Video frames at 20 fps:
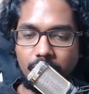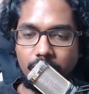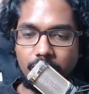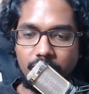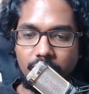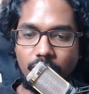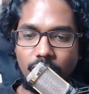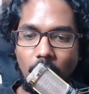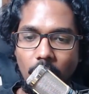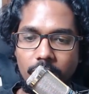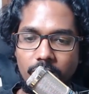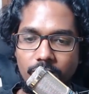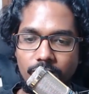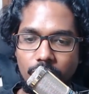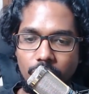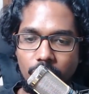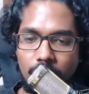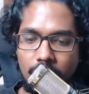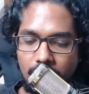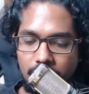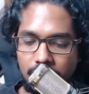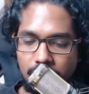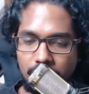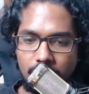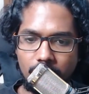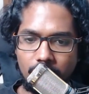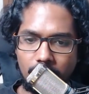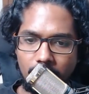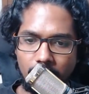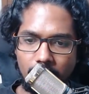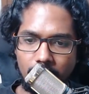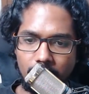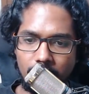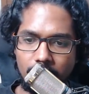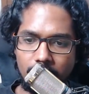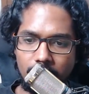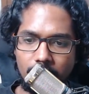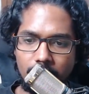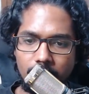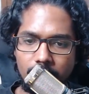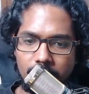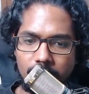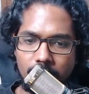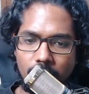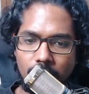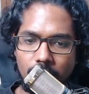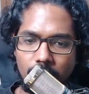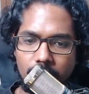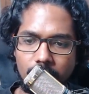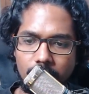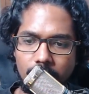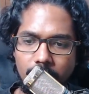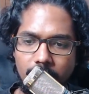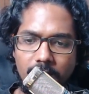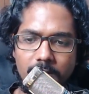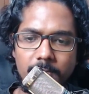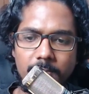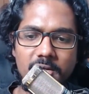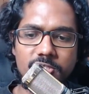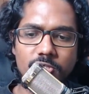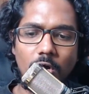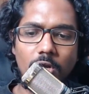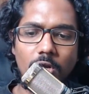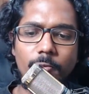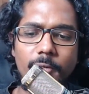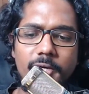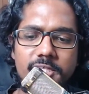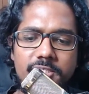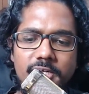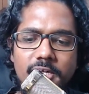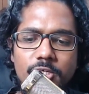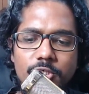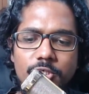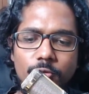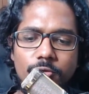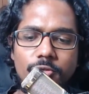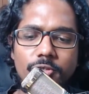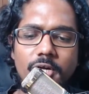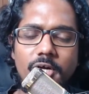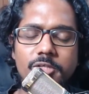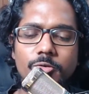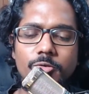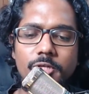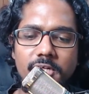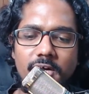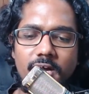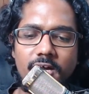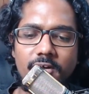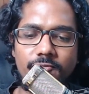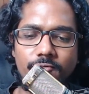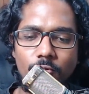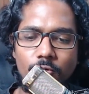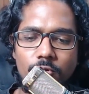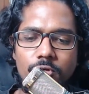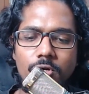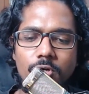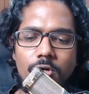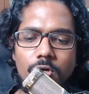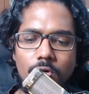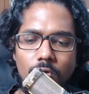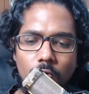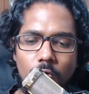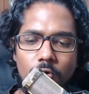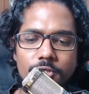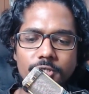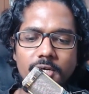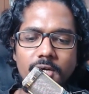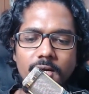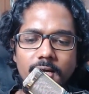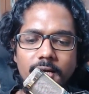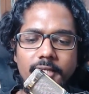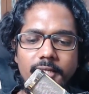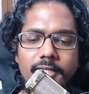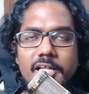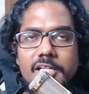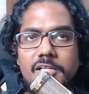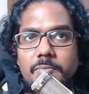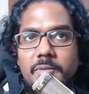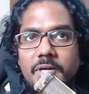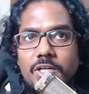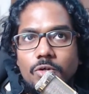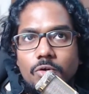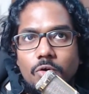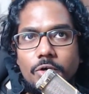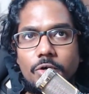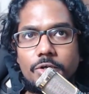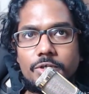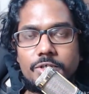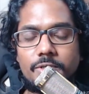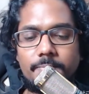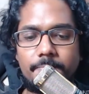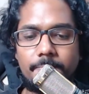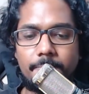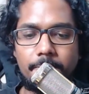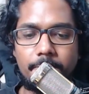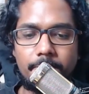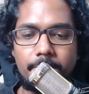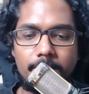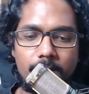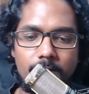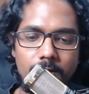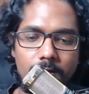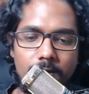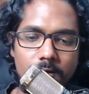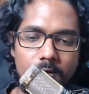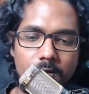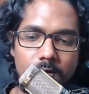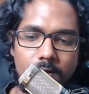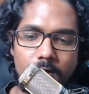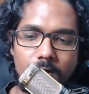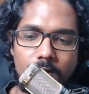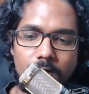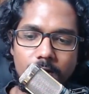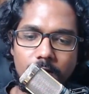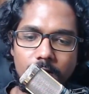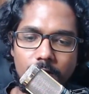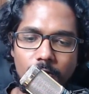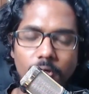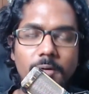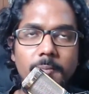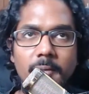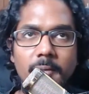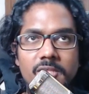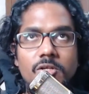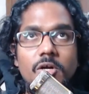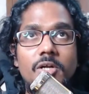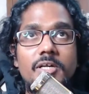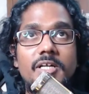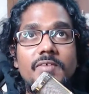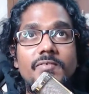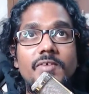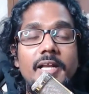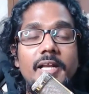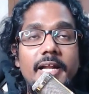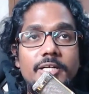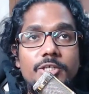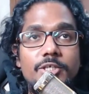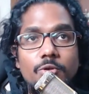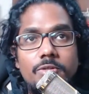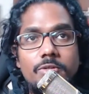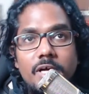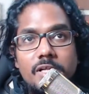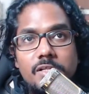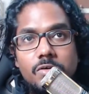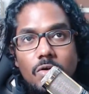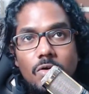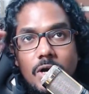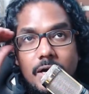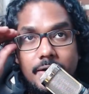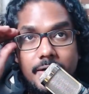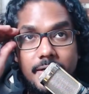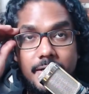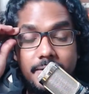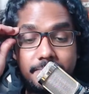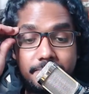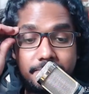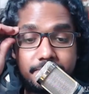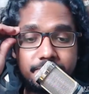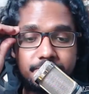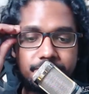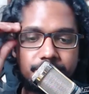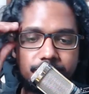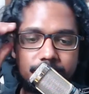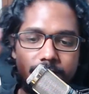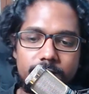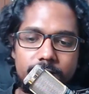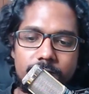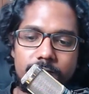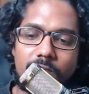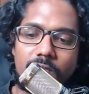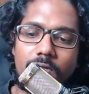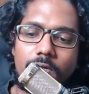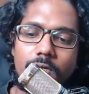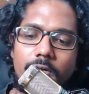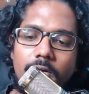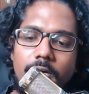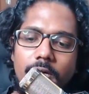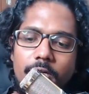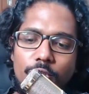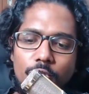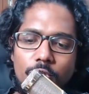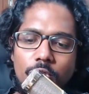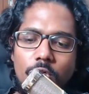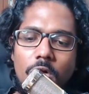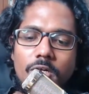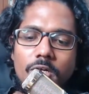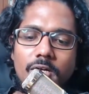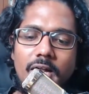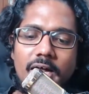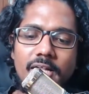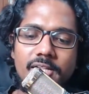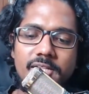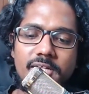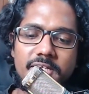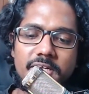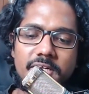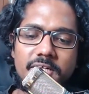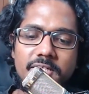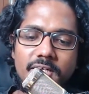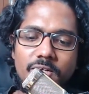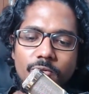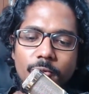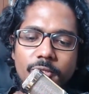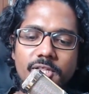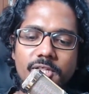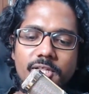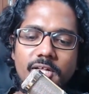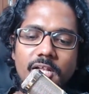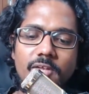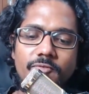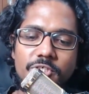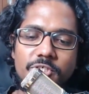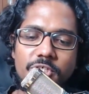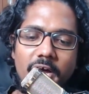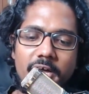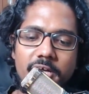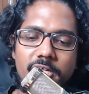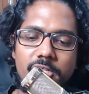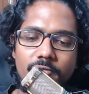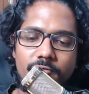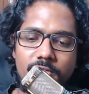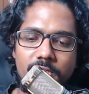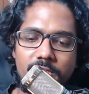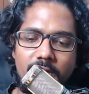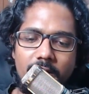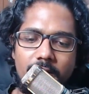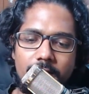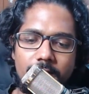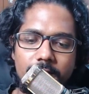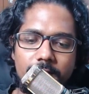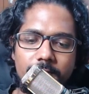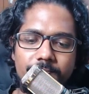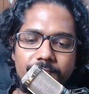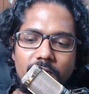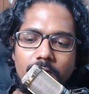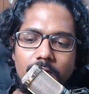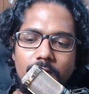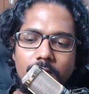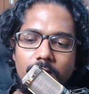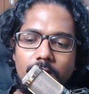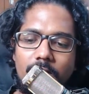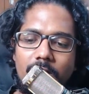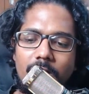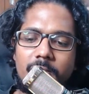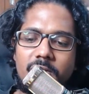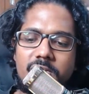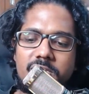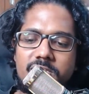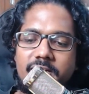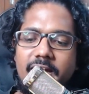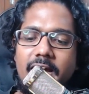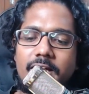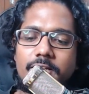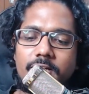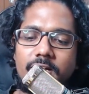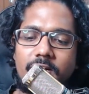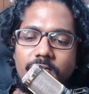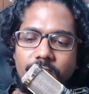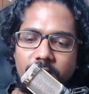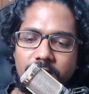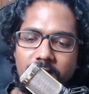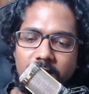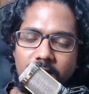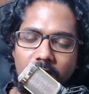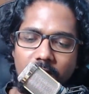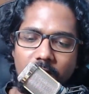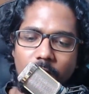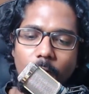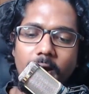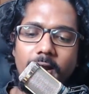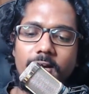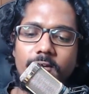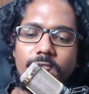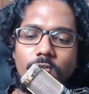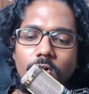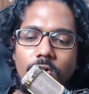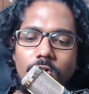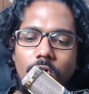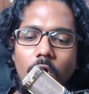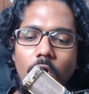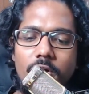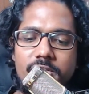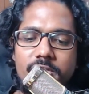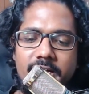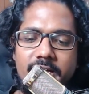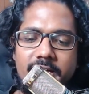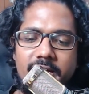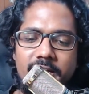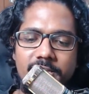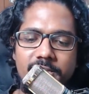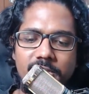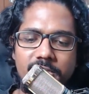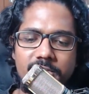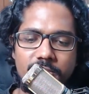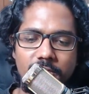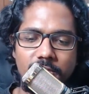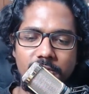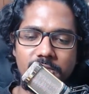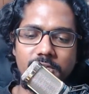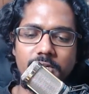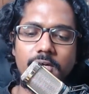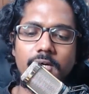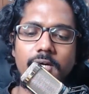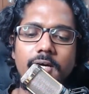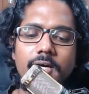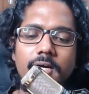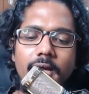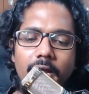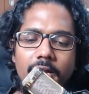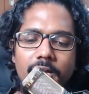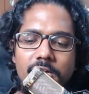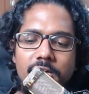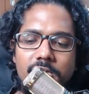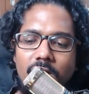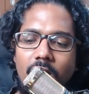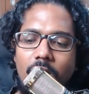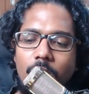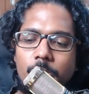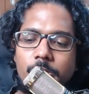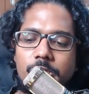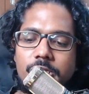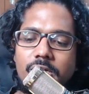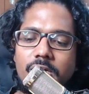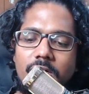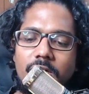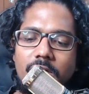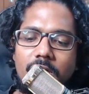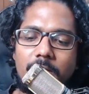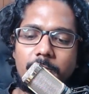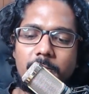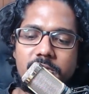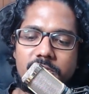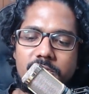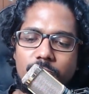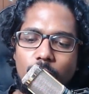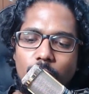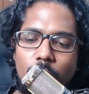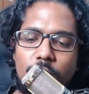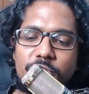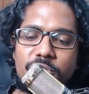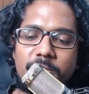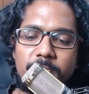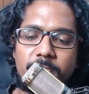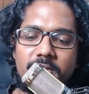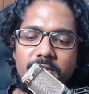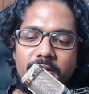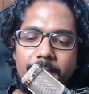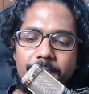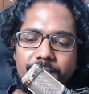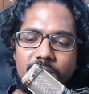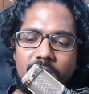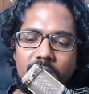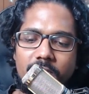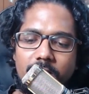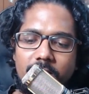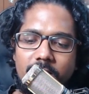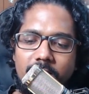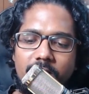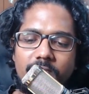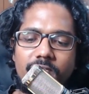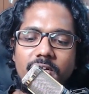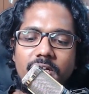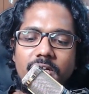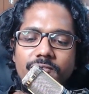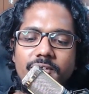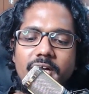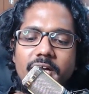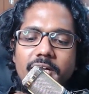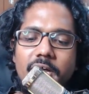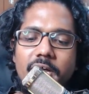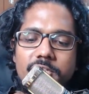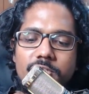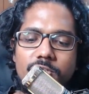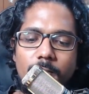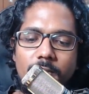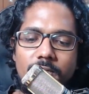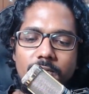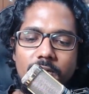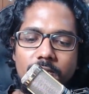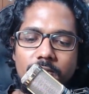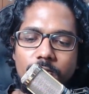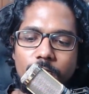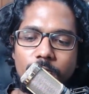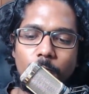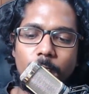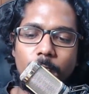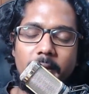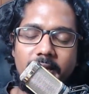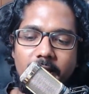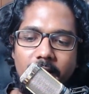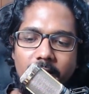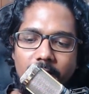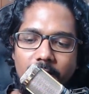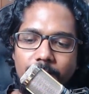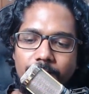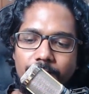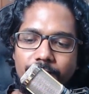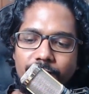devoid of gunas. Okay. So, he must always tell Shudras who desire food, quote, it has been cooked so he not ever let Shudras go hungry. He should not glance at anything with selfish eyes of desire. He must gather everything required for gods and ancestors. In his house, he must worship them, even if that has to be done through begging.